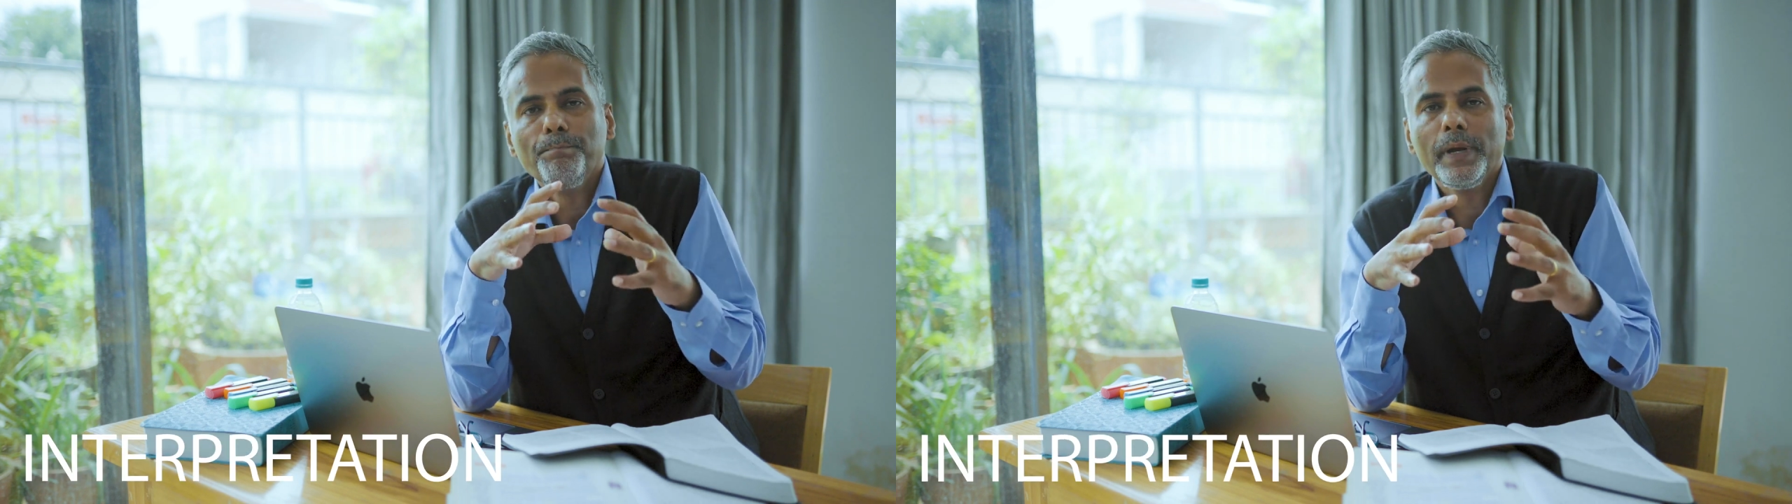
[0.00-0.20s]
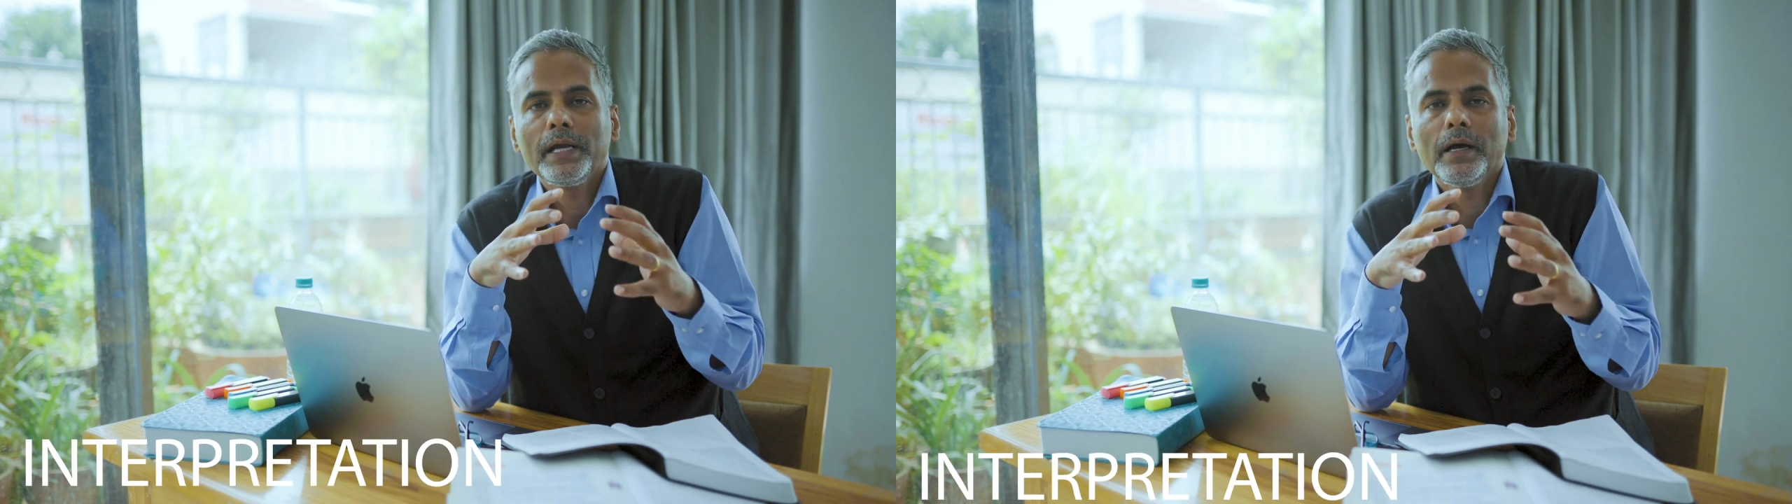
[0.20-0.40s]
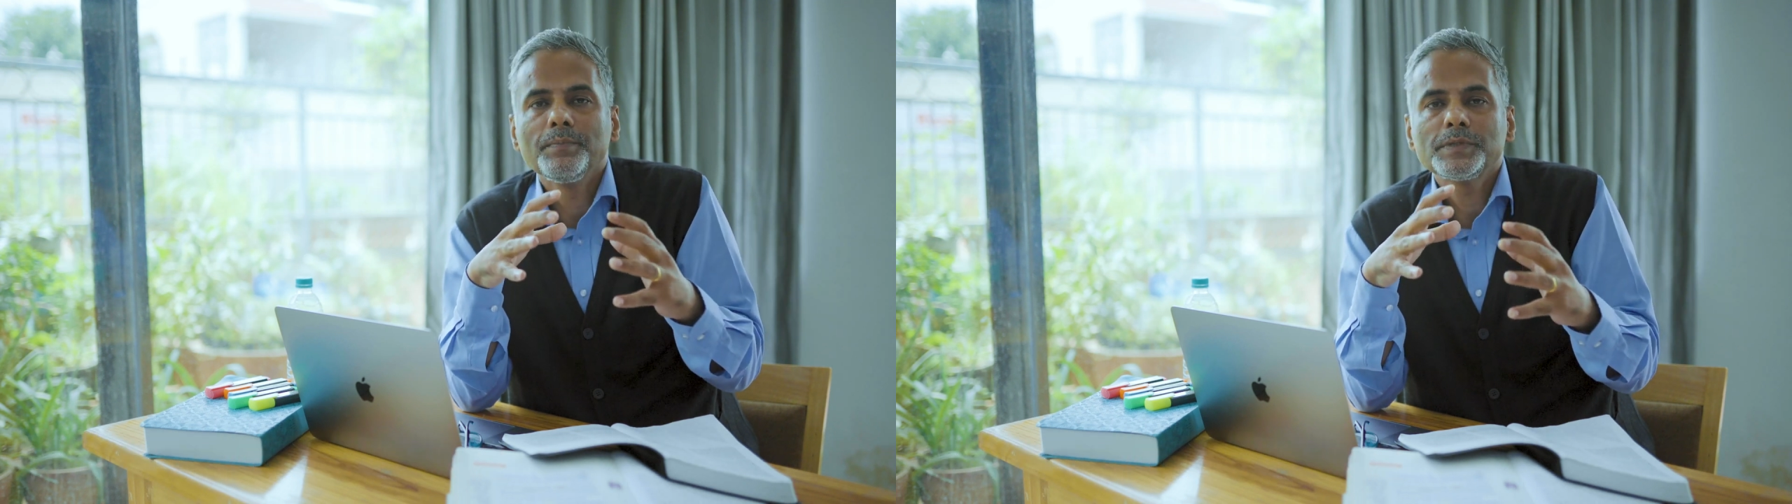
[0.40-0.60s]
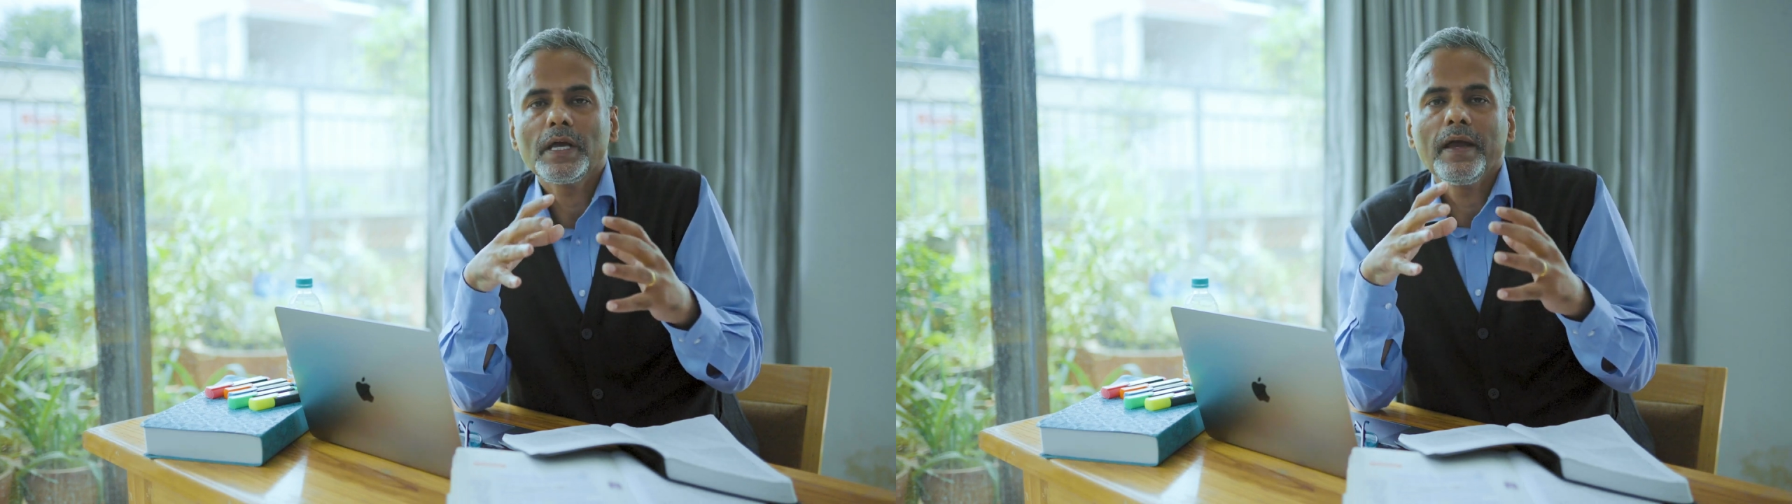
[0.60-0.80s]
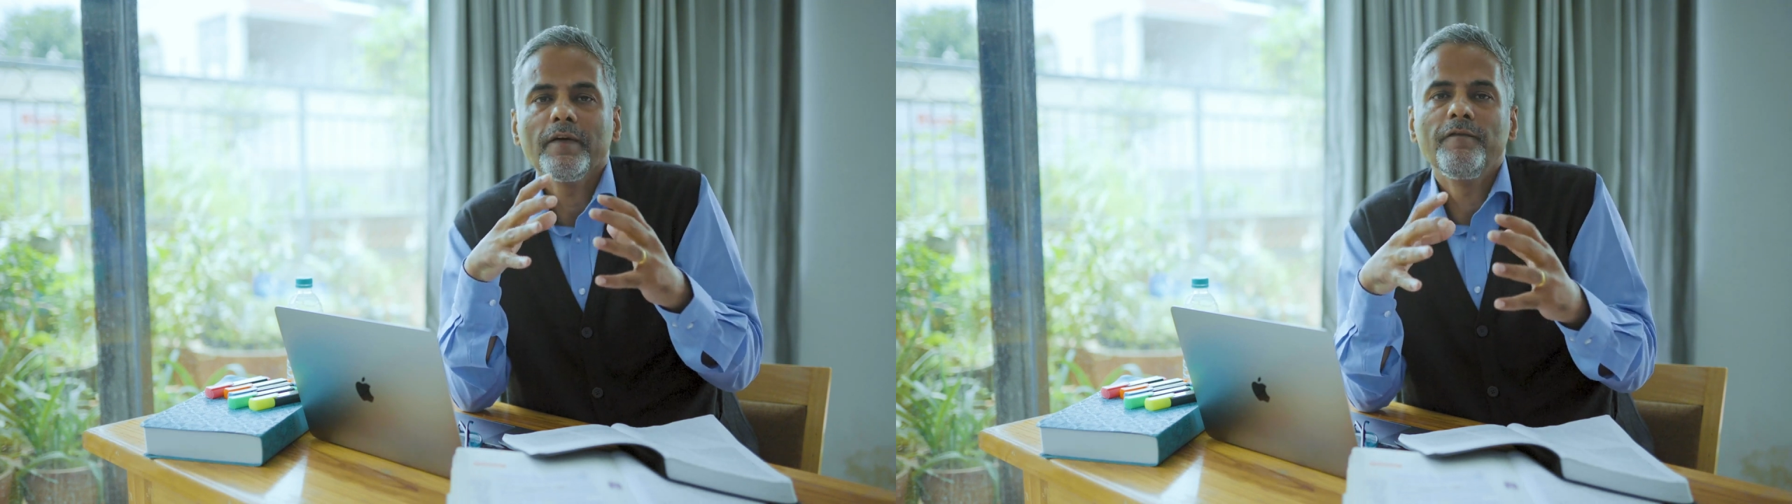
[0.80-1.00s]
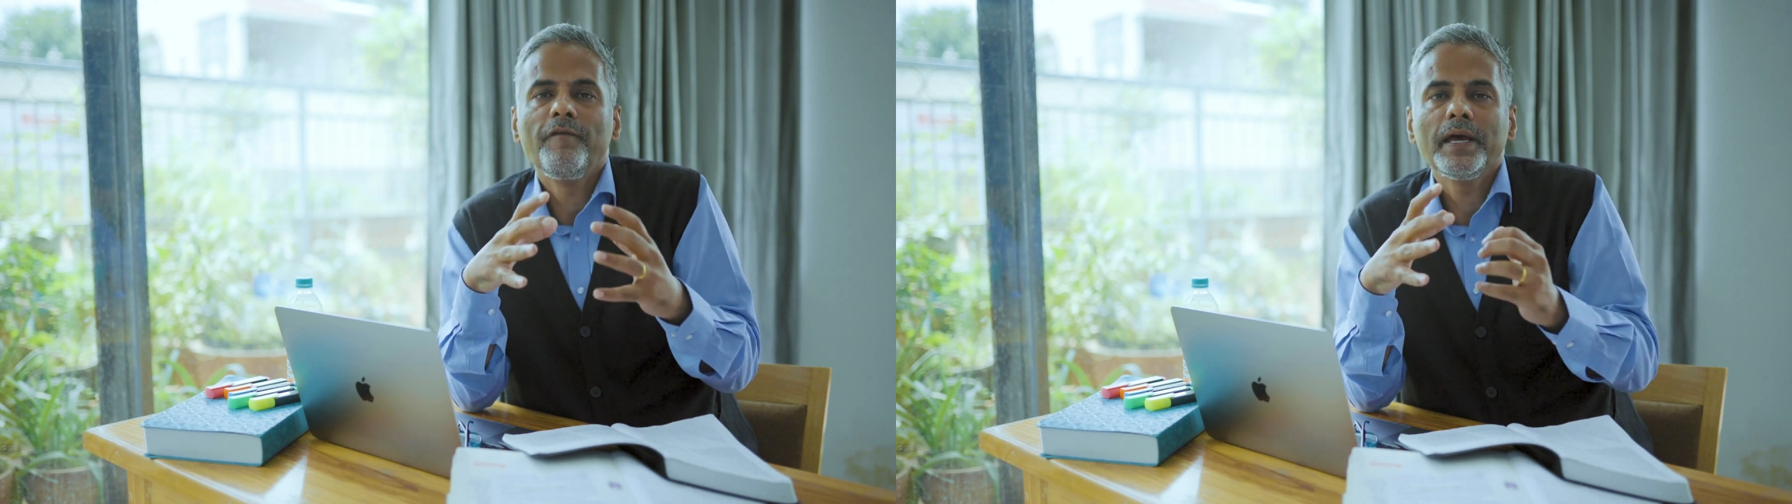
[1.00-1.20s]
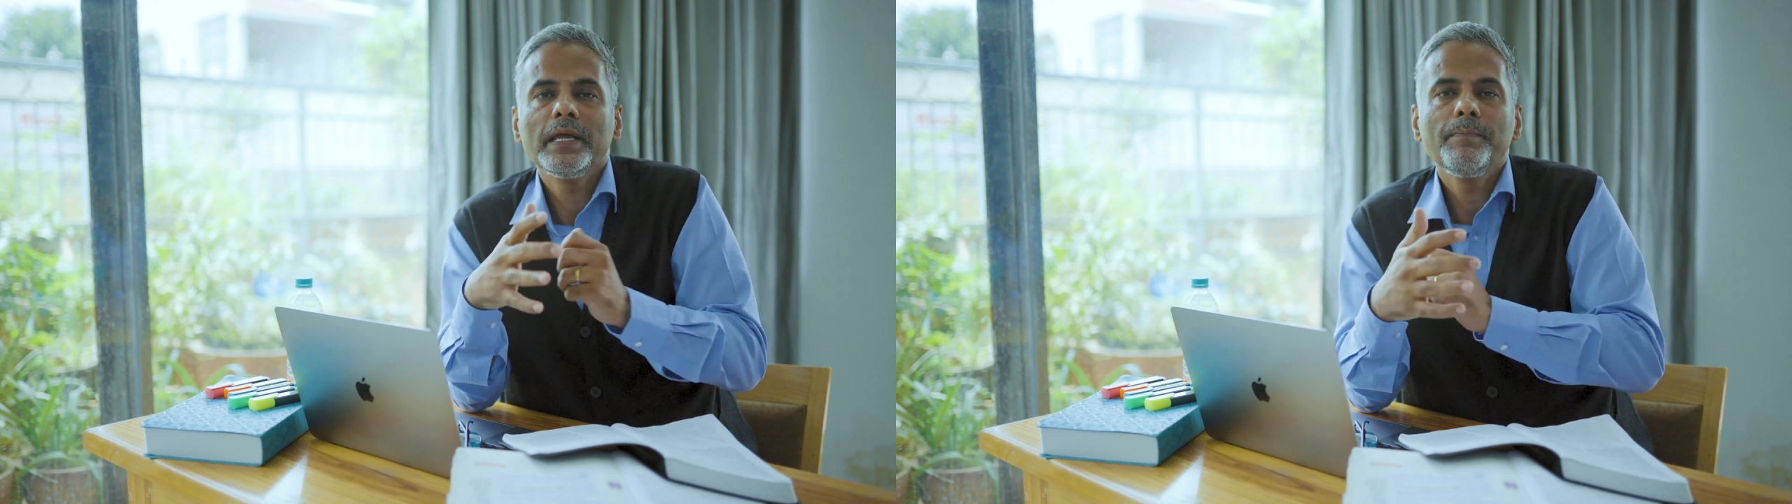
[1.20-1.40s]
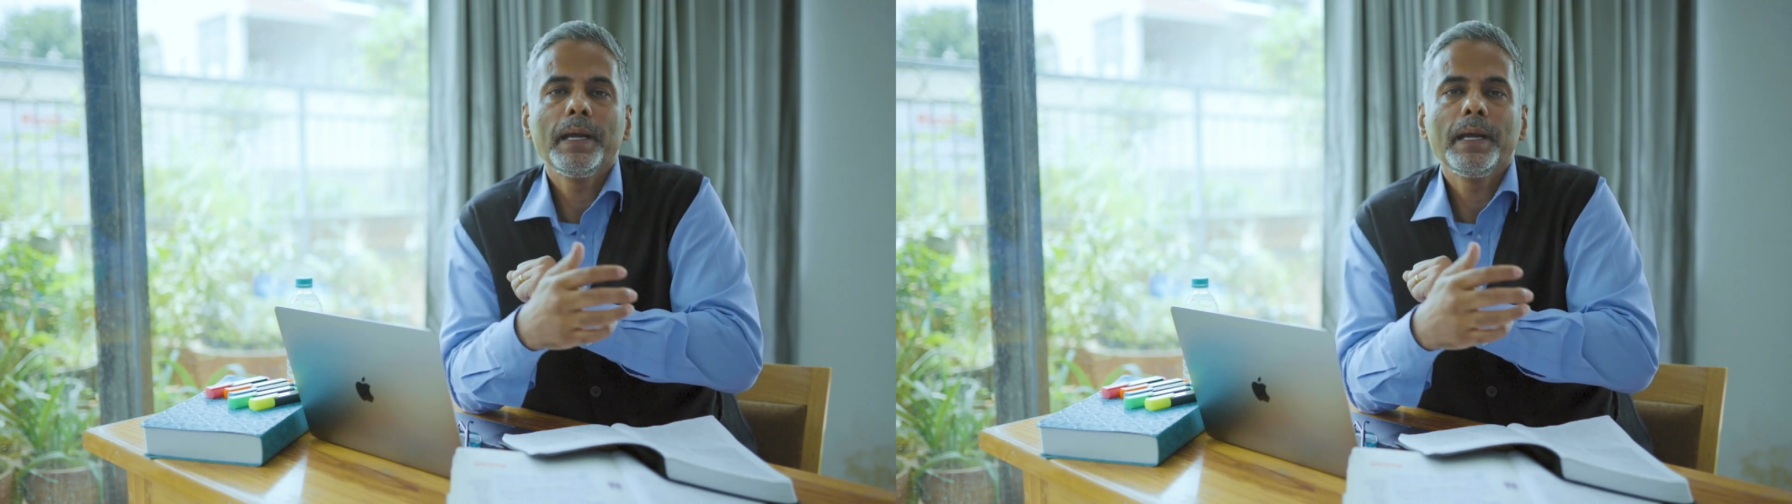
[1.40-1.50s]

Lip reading: becomes a very